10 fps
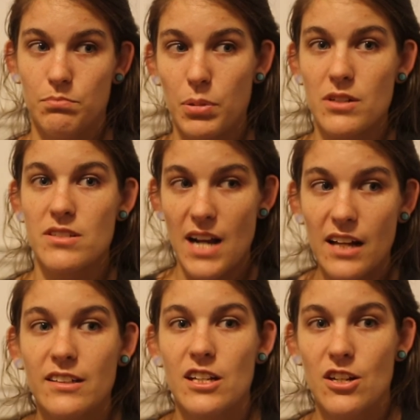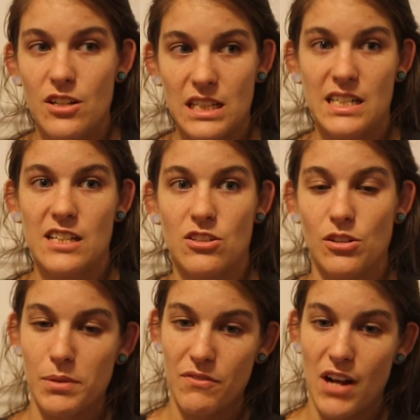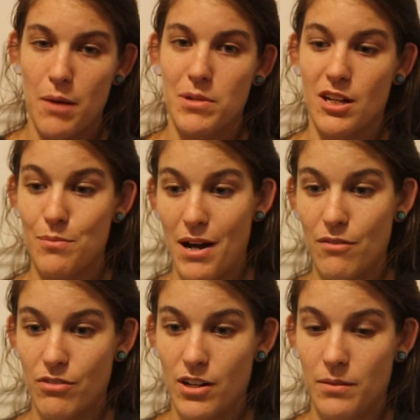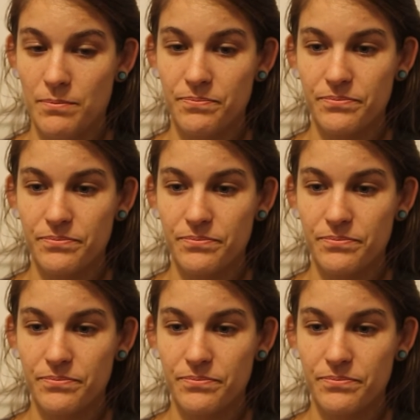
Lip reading: personality, you know, that takes a little bit of time to come out from.